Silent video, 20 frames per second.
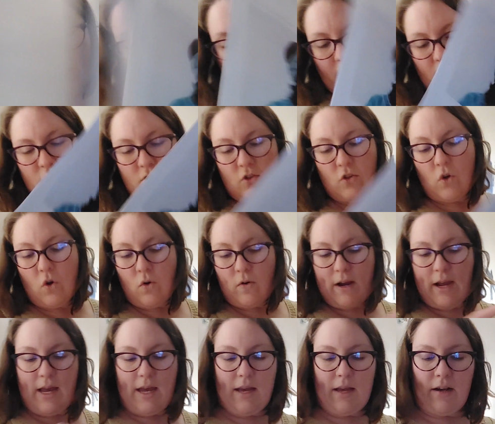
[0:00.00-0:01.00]
I saw
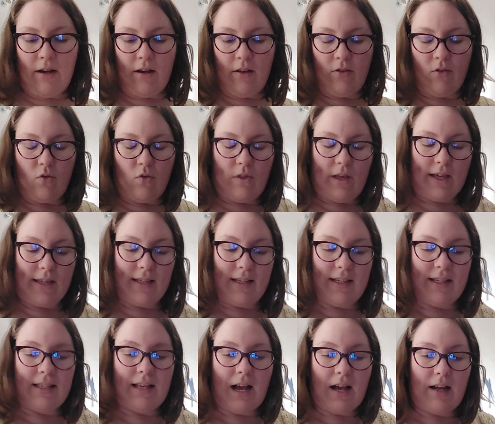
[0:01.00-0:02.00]
it and I thought, that's
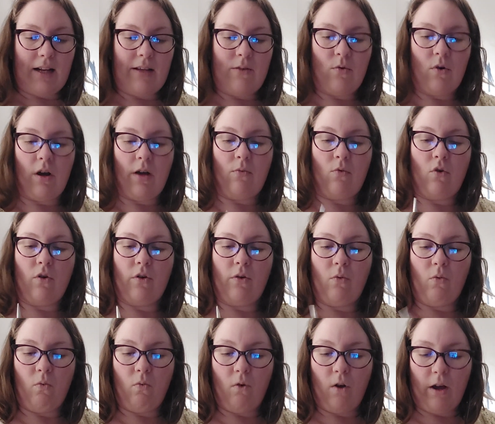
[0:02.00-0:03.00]
exactly what I want.
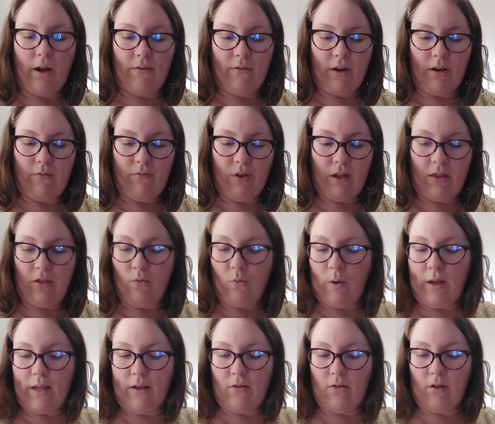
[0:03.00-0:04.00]
Why reinvent the
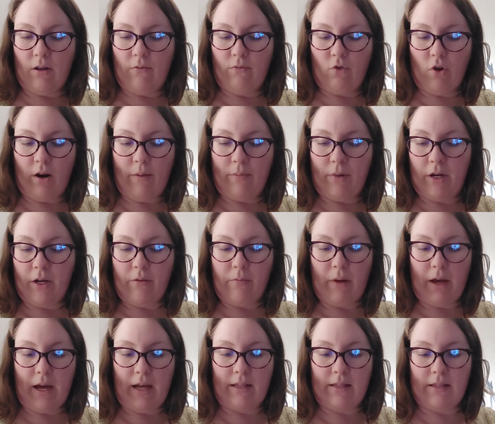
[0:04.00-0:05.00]
wheel and write my own
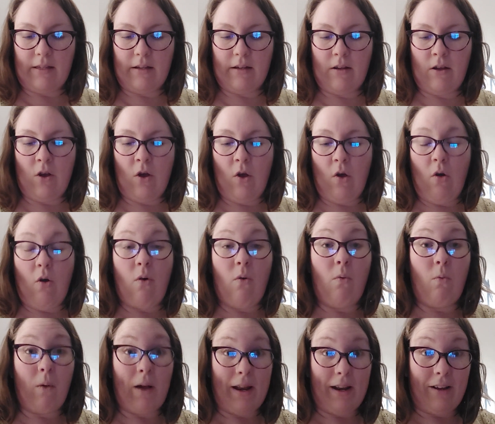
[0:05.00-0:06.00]
pattern
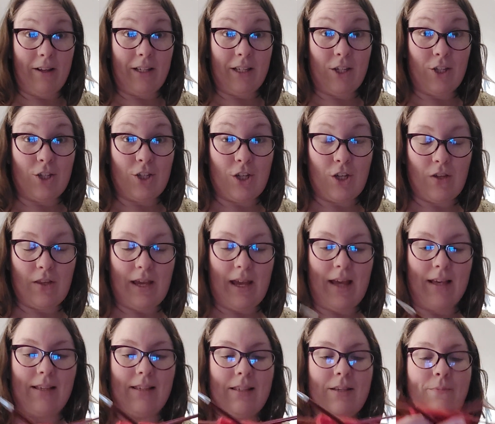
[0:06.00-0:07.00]
when I could do
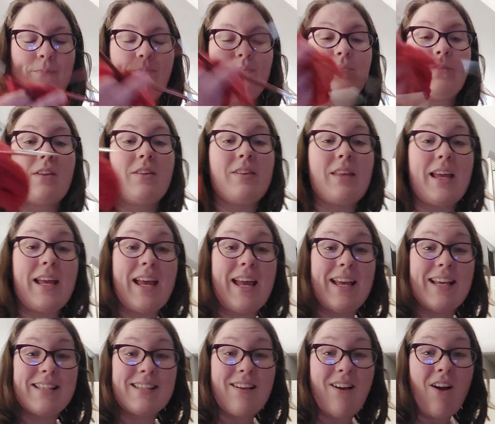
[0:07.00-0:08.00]
this? The thing
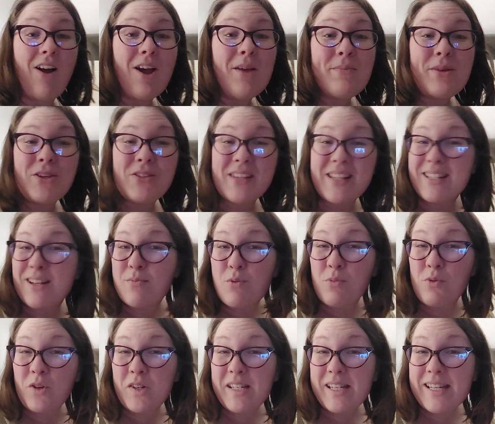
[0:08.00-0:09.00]
is, I'm using double
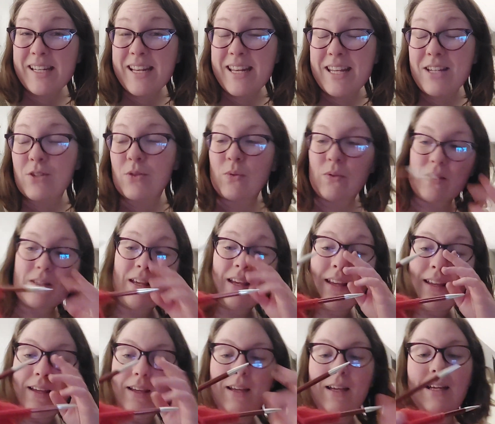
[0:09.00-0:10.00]
pointed needles.
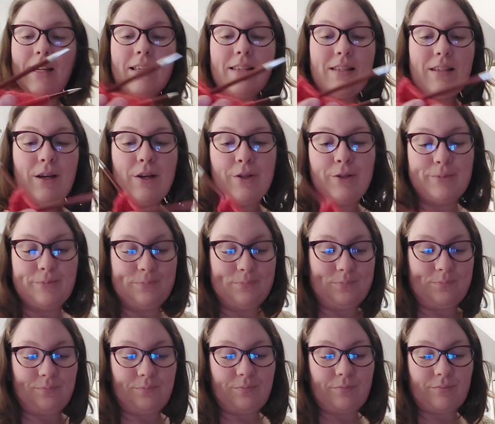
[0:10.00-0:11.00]
So
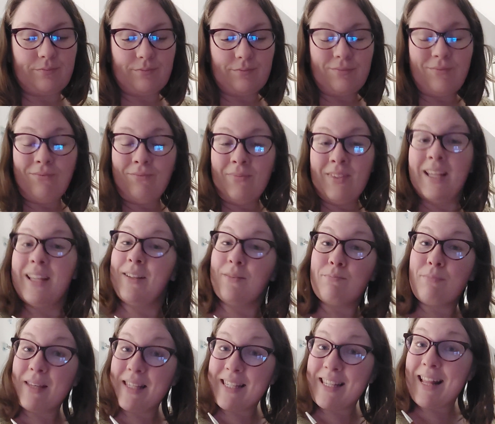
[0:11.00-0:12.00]

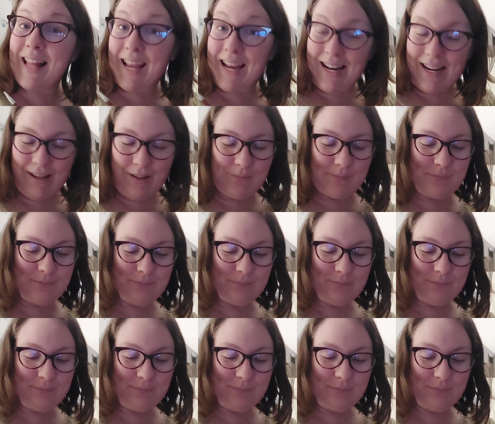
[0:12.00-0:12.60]
Miss Layla,